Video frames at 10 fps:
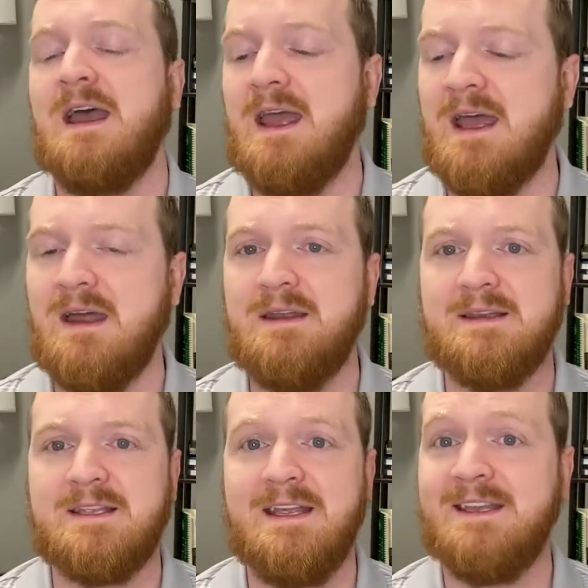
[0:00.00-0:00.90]

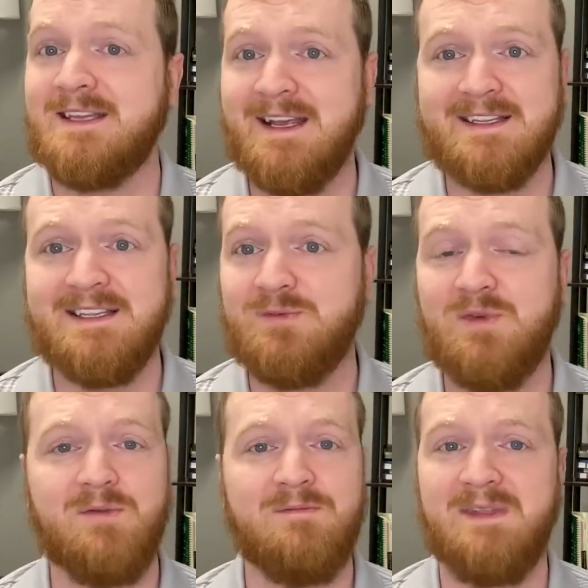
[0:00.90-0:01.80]
And in Texas,
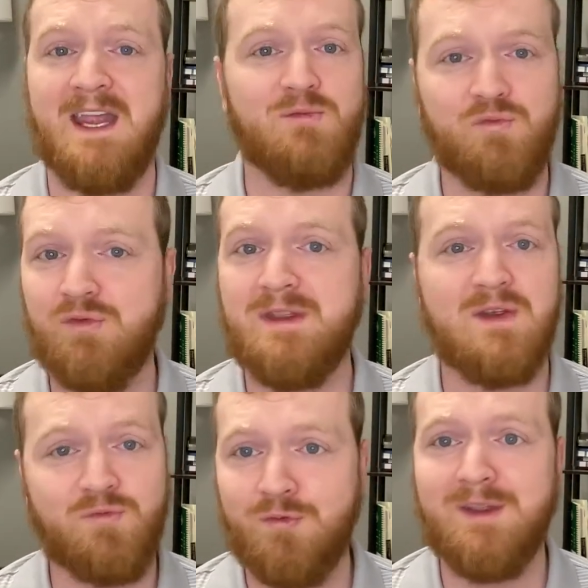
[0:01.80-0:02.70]
they
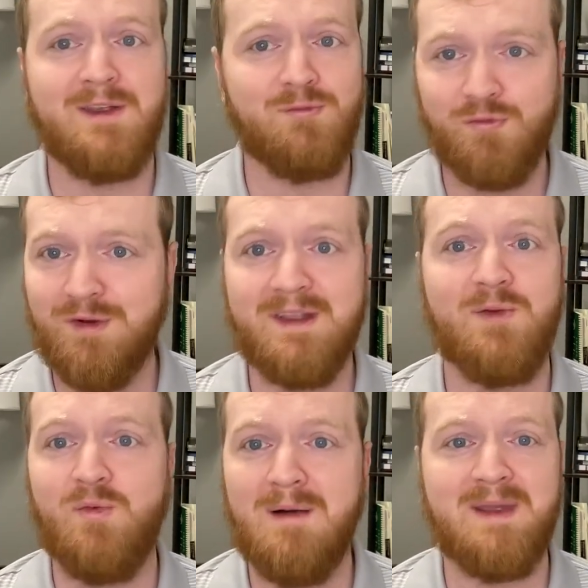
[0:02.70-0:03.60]
really
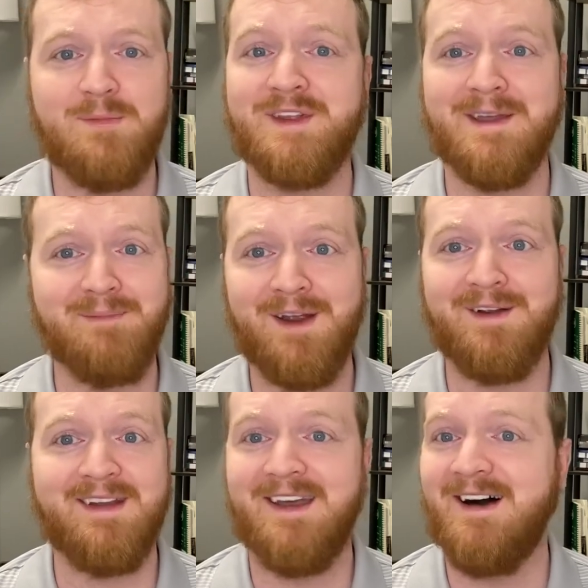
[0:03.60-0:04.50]
want people to get married.